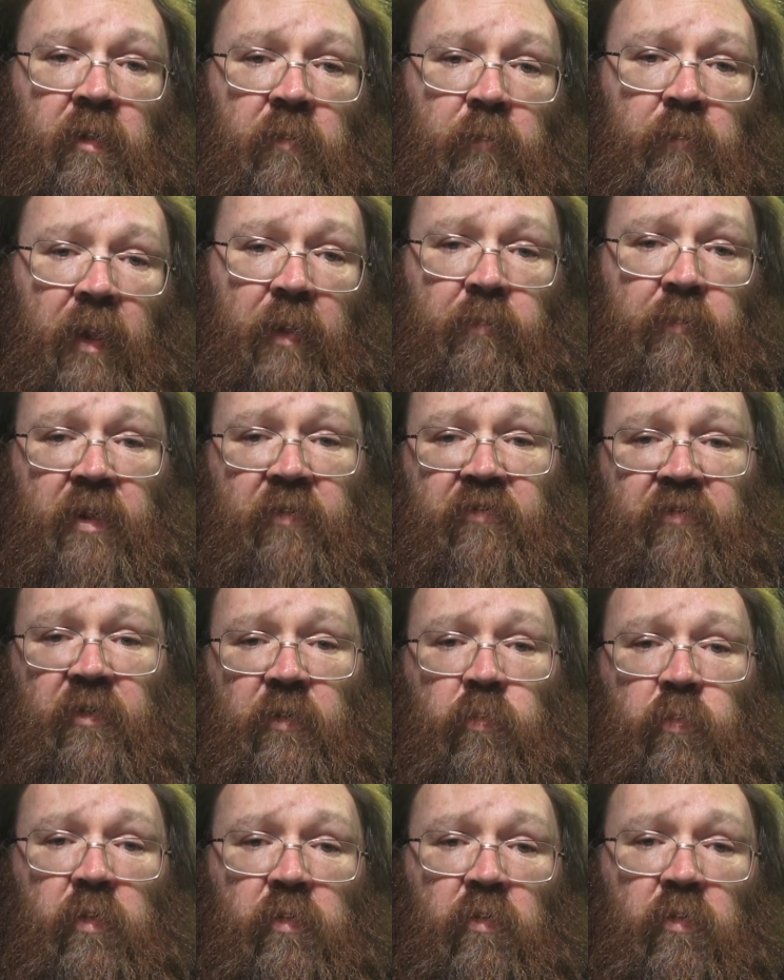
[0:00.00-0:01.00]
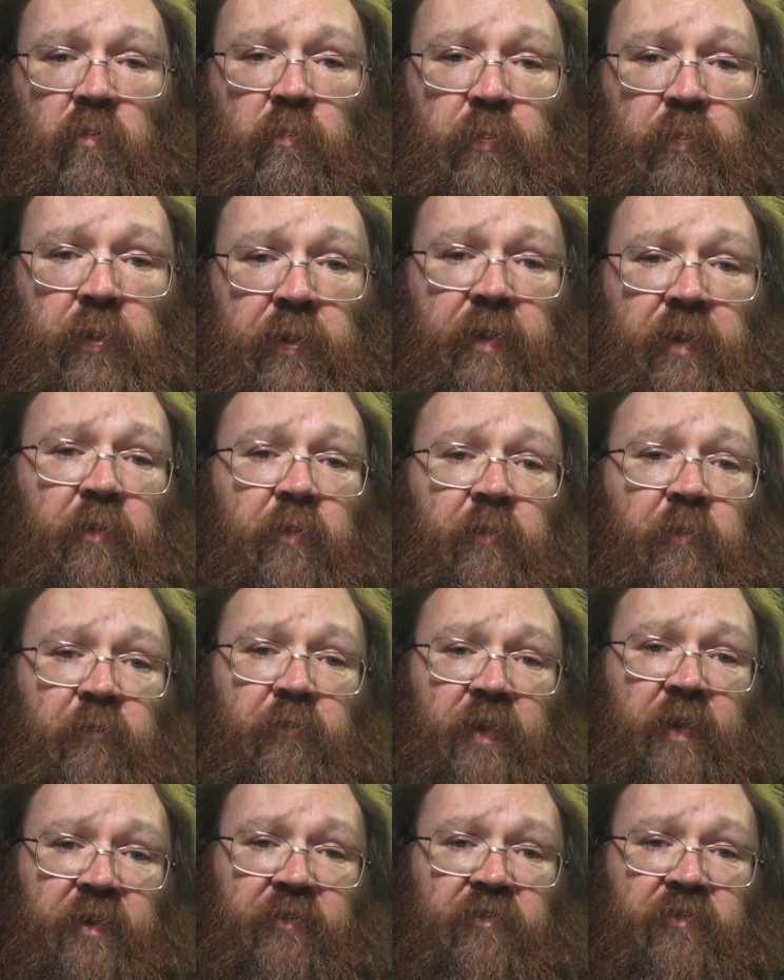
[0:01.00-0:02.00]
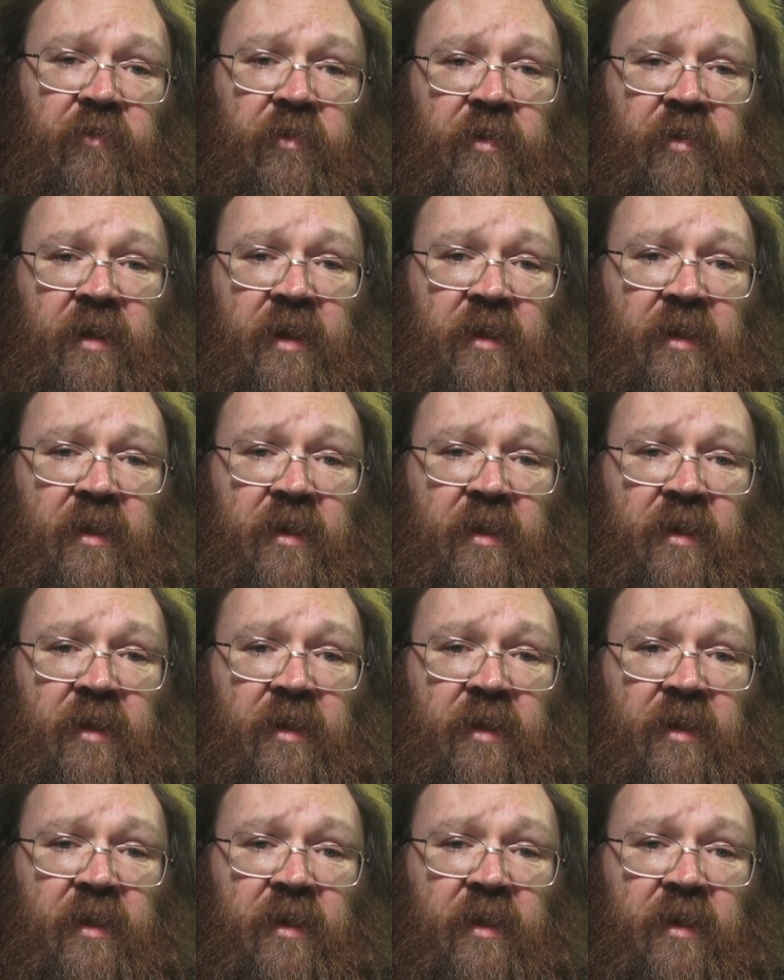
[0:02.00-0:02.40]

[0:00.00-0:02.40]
Blackmagic will put a little feature in